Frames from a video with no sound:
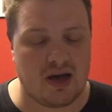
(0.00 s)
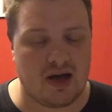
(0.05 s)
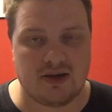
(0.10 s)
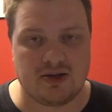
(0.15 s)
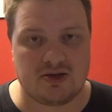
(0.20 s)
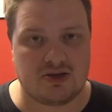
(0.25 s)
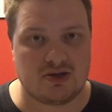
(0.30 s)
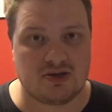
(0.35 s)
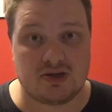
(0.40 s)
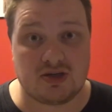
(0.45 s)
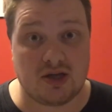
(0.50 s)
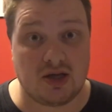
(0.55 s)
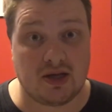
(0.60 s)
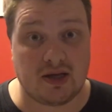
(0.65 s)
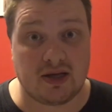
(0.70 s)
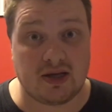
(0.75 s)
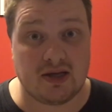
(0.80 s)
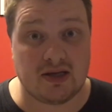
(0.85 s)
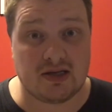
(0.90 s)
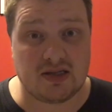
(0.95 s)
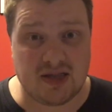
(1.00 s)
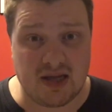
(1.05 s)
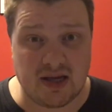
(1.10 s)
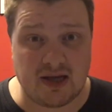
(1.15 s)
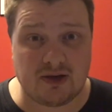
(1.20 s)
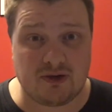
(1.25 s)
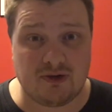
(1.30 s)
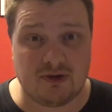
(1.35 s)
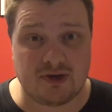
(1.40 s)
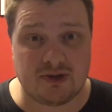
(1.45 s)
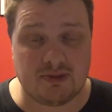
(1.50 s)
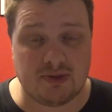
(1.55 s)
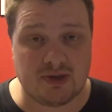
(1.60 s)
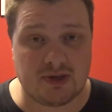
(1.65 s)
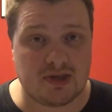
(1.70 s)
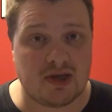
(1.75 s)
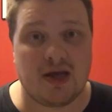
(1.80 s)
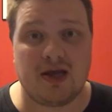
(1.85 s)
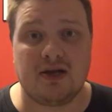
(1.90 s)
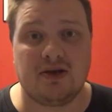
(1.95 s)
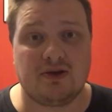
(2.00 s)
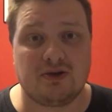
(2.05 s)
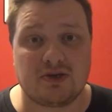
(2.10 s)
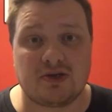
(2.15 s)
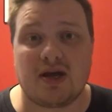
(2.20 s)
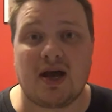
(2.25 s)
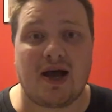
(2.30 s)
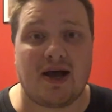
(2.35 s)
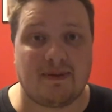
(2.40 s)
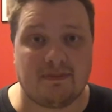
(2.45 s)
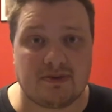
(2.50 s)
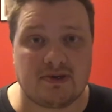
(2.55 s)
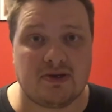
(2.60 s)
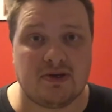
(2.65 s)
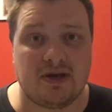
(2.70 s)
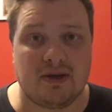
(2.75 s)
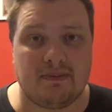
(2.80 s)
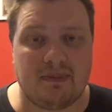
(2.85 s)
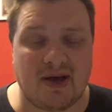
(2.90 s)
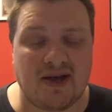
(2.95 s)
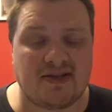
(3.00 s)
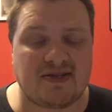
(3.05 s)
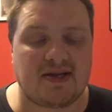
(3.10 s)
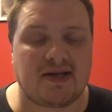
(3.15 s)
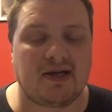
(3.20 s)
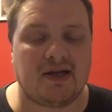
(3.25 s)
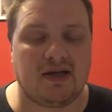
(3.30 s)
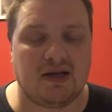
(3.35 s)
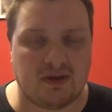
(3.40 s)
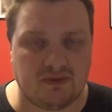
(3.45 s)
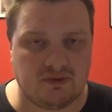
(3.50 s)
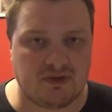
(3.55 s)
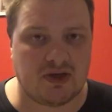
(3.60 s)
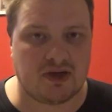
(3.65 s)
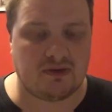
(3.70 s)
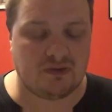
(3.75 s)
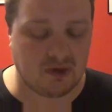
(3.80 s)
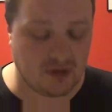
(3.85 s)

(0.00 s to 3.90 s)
It's just stunning. It's set at Christmas, it looks absolutely amazing. Love Dead